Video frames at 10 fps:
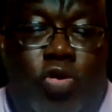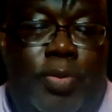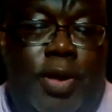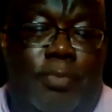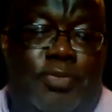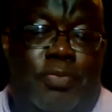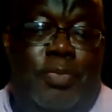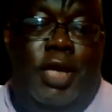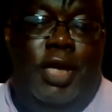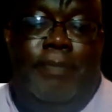to open up
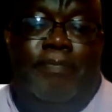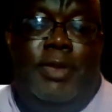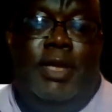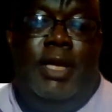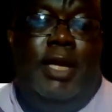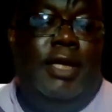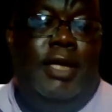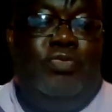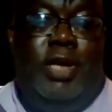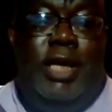to me
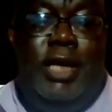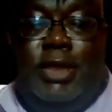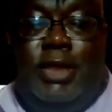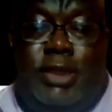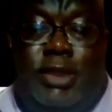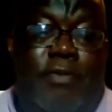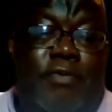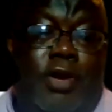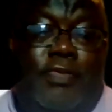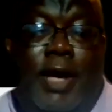is when he
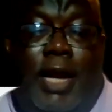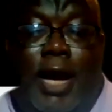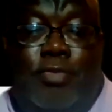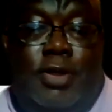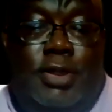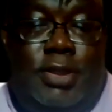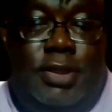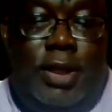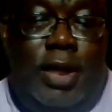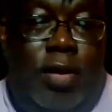discovered that I
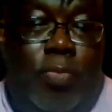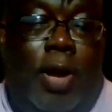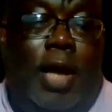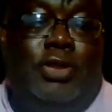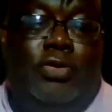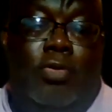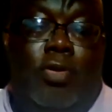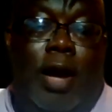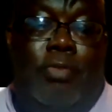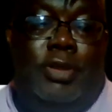was an
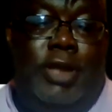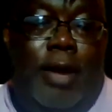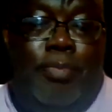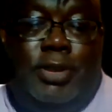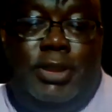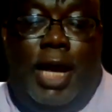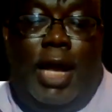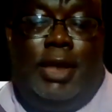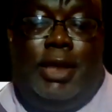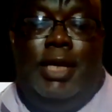apostle or I was
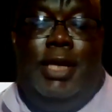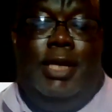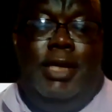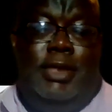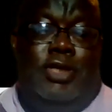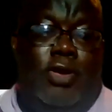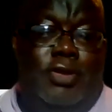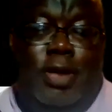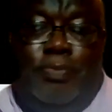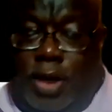apostolic. He
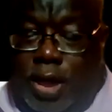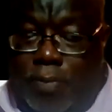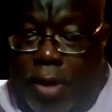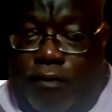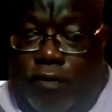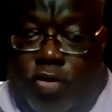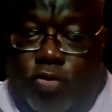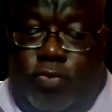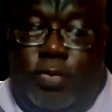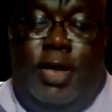saw something in my
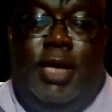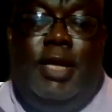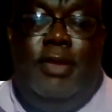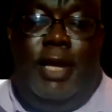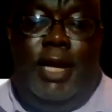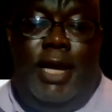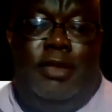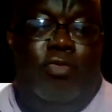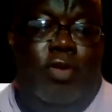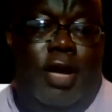phone that
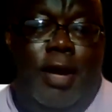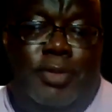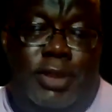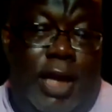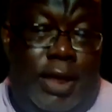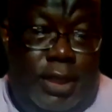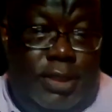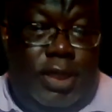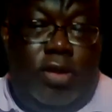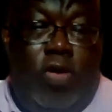had the word apostolic,
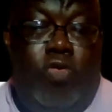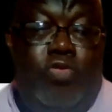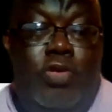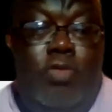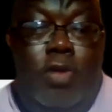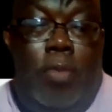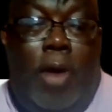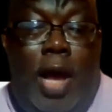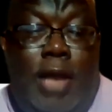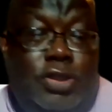and he said, "Oh, you an
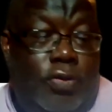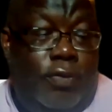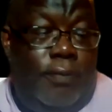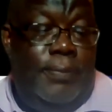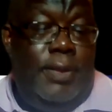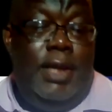apostle?"